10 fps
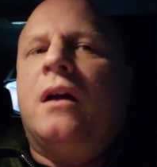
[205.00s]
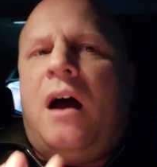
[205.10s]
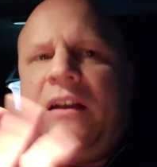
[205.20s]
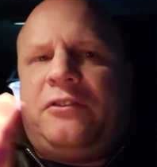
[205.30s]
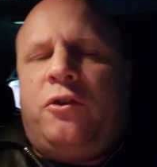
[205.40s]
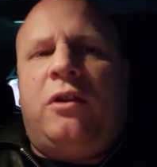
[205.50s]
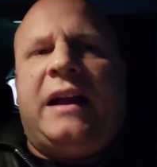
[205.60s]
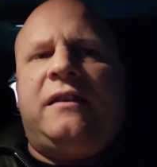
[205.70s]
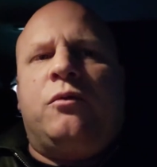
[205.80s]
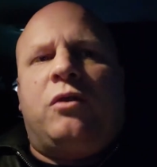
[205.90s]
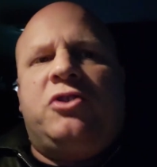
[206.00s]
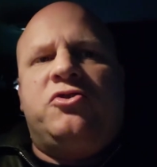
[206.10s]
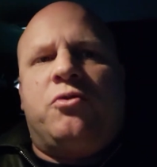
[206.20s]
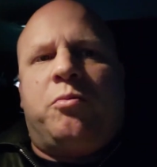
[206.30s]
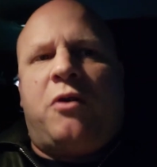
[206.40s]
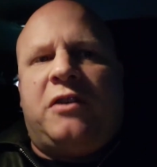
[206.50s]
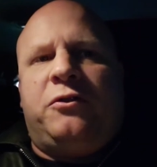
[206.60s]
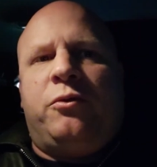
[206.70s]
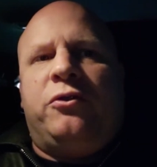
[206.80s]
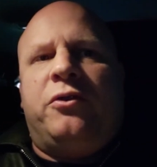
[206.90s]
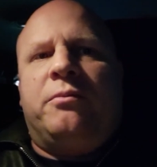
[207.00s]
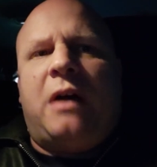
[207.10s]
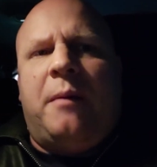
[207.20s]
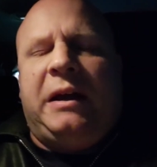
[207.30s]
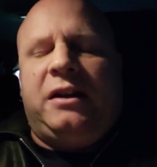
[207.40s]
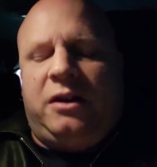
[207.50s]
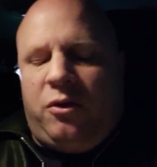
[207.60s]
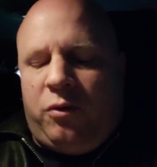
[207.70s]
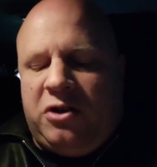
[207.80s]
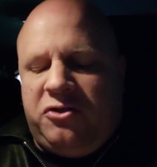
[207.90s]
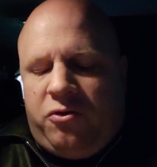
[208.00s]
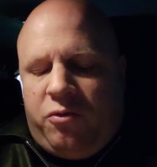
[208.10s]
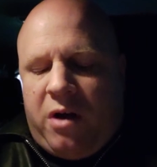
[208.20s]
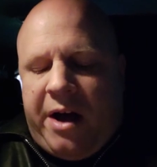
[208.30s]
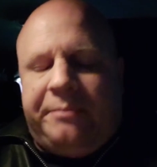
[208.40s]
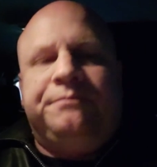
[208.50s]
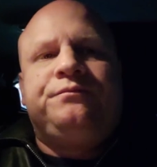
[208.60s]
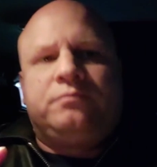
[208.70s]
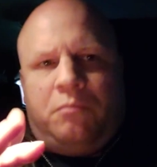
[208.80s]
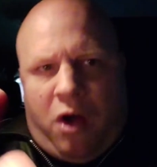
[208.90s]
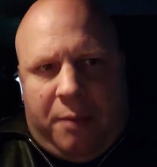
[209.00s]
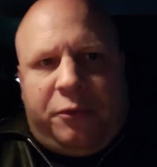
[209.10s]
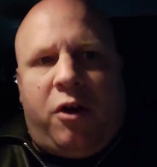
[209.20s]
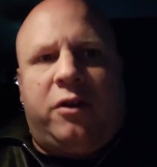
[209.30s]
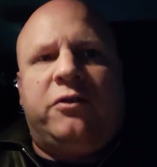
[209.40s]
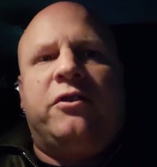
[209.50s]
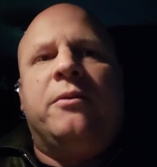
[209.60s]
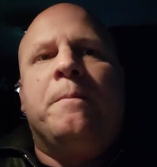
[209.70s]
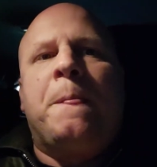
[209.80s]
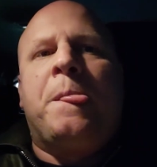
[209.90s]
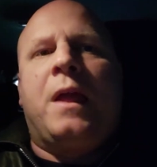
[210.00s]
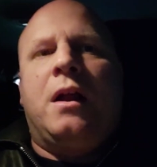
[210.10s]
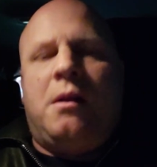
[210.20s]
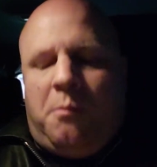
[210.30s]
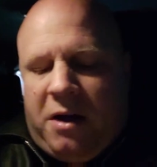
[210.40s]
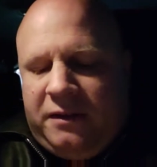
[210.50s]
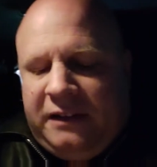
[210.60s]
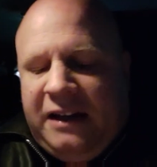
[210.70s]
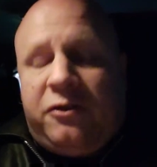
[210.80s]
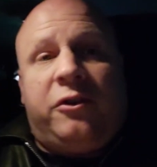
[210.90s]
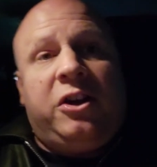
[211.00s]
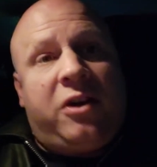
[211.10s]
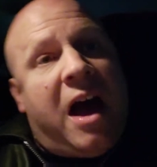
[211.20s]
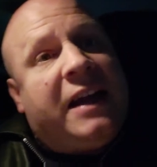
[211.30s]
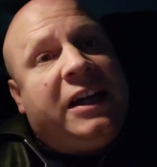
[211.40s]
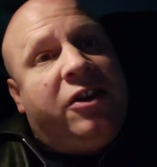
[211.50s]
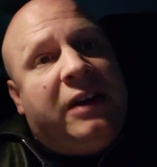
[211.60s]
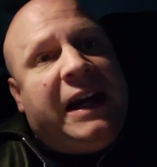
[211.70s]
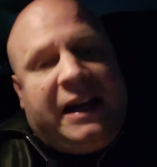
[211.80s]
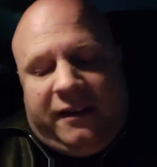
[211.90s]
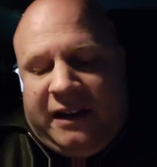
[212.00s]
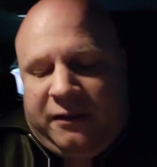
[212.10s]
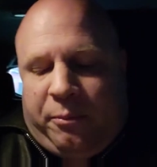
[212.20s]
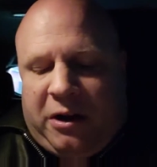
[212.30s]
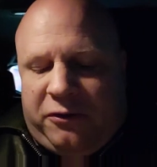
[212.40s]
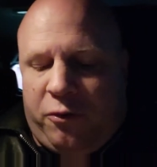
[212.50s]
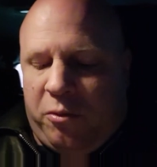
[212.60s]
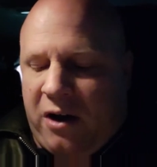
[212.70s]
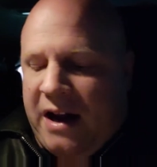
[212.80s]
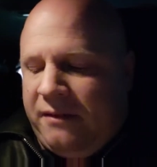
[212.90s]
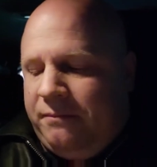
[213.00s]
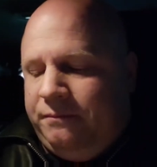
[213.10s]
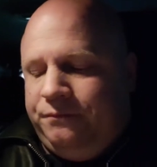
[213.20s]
I still like the original pretzels. I mean, the original um, Pop Tarts. But these are you kind of unique. These pretzel brand